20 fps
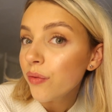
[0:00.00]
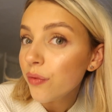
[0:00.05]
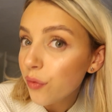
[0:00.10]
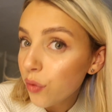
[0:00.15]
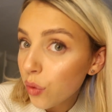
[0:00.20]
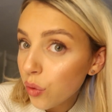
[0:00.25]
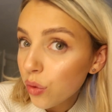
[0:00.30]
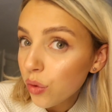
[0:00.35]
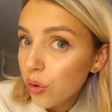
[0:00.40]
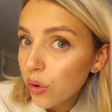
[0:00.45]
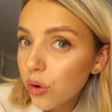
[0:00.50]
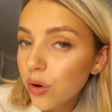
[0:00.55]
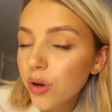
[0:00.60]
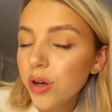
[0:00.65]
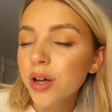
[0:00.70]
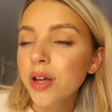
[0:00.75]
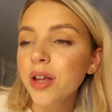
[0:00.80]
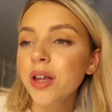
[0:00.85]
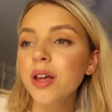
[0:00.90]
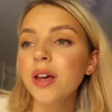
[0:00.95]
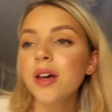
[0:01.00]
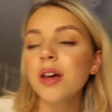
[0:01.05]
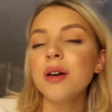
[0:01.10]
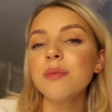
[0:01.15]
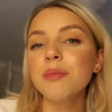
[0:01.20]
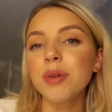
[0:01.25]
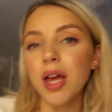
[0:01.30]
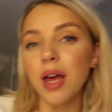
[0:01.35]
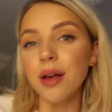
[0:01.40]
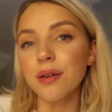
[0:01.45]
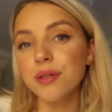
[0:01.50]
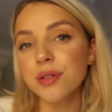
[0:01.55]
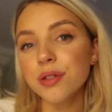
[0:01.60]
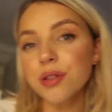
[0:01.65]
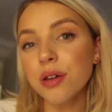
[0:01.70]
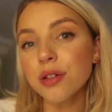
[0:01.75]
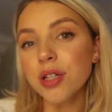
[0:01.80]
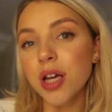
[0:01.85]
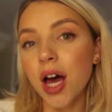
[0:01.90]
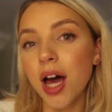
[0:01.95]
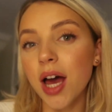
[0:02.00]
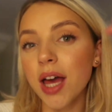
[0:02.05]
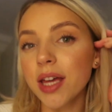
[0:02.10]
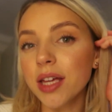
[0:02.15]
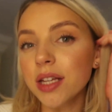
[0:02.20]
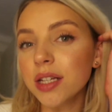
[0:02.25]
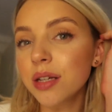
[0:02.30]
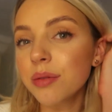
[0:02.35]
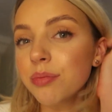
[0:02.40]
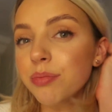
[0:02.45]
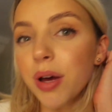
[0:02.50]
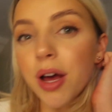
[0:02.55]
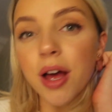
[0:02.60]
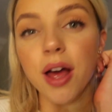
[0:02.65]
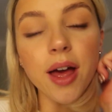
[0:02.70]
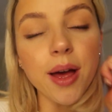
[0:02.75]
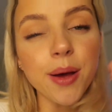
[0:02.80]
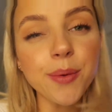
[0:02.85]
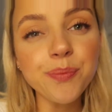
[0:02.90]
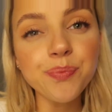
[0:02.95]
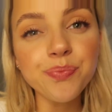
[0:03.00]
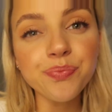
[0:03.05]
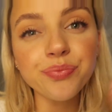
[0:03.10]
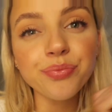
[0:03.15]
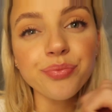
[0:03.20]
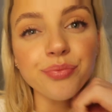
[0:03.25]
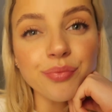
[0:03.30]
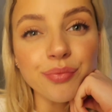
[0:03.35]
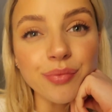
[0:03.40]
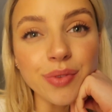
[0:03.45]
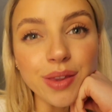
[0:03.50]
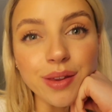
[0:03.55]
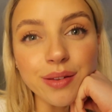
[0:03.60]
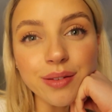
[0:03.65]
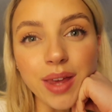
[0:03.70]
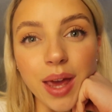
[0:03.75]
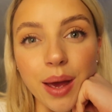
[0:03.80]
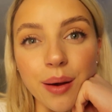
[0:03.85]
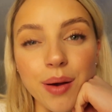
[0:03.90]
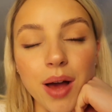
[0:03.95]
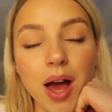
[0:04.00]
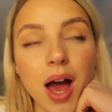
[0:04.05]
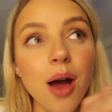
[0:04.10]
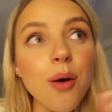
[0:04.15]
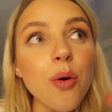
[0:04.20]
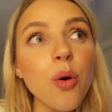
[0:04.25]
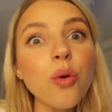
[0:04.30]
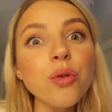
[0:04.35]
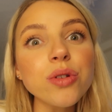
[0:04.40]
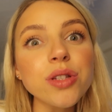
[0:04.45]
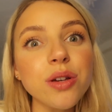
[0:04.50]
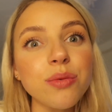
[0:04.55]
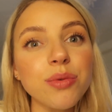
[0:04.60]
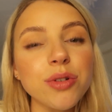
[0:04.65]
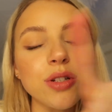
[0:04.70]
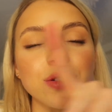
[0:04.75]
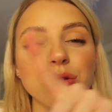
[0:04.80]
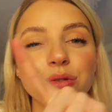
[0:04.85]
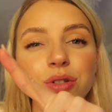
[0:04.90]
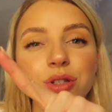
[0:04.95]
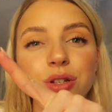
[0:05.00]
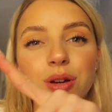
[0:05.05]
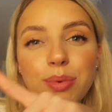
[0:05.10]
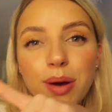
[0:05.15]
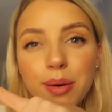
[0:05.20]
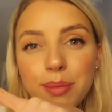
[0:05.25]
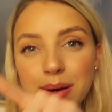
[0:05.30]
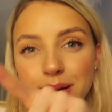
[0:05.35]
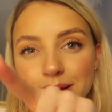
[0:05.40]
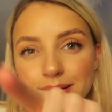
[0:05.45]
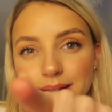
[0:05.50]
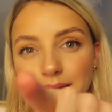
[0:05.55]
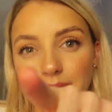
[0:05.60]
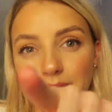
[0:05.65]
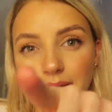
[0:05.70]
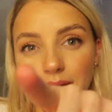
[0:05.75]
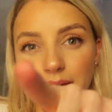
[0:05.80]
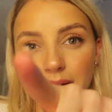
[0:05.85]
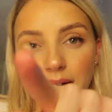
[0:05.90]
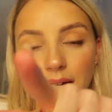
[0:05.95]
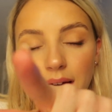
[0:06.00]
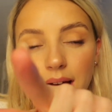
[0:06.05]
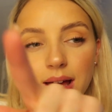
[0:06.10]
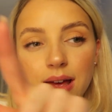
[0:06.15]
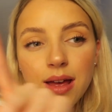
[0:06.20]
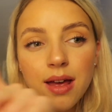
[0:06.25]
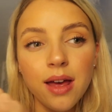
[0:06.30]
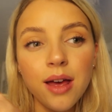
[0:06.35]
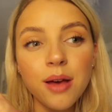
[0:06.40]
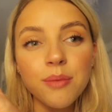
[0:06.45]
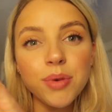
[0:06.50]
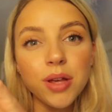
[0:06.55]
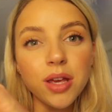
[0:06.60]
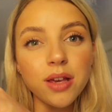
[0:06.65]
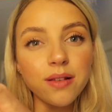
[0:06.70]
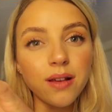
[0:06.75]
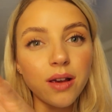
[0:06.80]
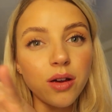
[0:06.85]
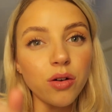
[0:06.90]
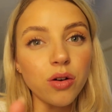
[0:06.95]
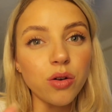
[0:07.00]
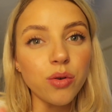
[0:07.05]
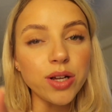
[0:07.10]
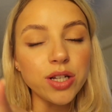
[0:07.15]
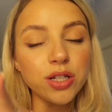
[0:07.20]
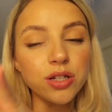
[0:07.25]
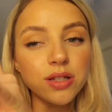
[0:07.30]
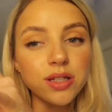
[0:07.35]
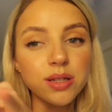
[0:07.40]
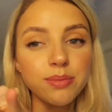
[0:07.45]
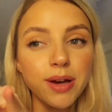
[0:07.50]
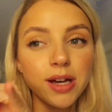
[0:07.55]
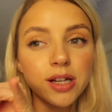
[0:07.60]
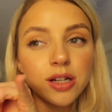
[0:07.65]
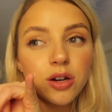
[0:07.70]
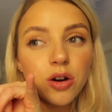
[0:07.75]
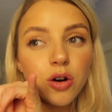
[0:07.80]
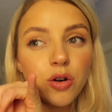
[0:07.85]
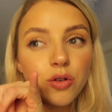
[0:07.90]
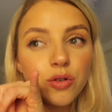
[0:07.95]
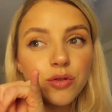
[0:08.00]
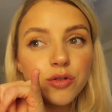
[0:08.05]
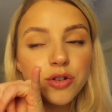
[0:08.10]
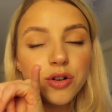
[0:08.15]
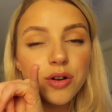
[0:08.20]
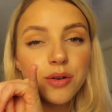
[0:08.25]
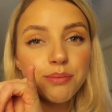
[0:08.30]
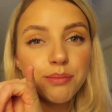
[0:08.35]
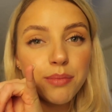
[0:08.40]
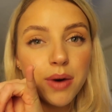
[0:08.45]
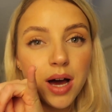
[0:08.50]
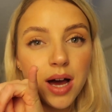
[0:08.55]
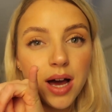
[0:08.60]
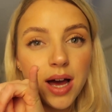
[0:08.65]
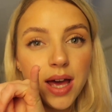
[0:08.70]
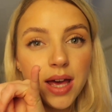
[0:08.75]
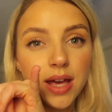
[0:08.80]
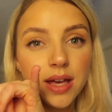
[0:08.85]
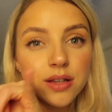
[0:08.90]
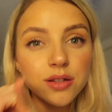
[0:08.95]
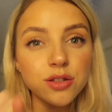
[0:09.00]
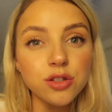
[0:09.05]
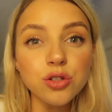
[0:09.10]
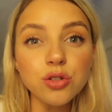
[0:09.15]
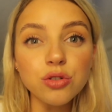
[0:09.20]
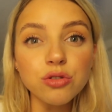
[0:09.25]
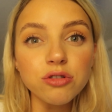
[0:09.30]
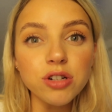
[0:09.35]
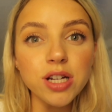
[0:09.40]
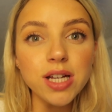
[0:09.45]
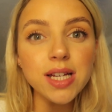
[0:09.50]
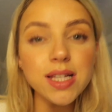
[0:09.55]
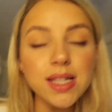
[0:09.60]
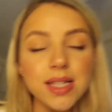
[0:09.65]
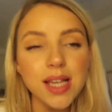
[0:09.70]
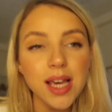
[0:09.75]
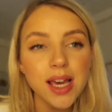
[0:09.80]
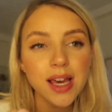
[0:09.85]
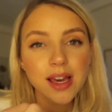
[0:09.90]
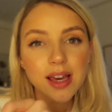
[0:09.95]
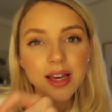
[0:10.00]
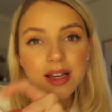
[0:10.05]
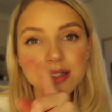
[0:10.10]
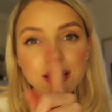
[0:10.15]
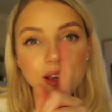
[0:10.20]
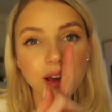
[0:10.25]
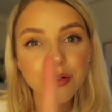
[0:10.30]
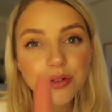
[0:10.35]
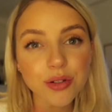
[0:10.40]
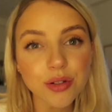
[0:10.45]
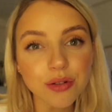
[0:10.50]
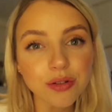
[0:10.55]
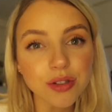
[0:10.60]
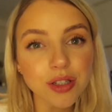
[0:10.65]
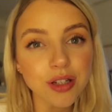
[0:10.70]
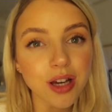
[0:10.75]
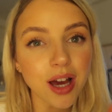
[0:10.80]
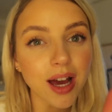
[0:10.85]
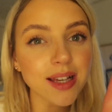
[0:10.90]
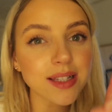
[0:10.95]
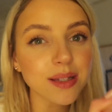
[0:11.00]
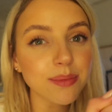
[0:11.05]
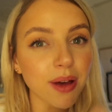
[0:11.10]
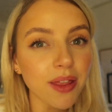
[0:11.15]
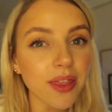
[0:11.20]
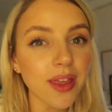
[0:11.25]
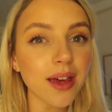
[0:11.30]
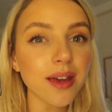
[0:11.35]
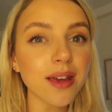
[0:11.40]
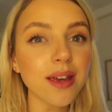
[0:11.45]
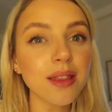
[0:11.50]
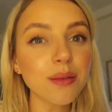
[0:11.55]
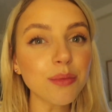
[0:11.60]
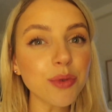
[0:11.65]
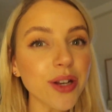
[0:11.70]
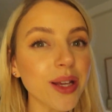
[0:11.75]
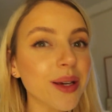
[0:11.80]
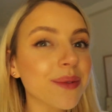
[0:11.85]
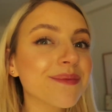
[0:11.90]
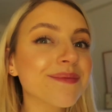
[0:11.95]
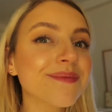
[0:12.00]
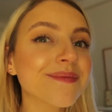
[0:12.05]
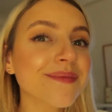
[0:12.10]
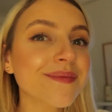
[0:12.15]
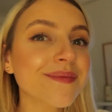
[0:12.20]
Four. But yeah, so tired. But yeah, I also want to talk to you about my skincare because I got questions about it on my stories. So I'll talk to you guys about that in the morning.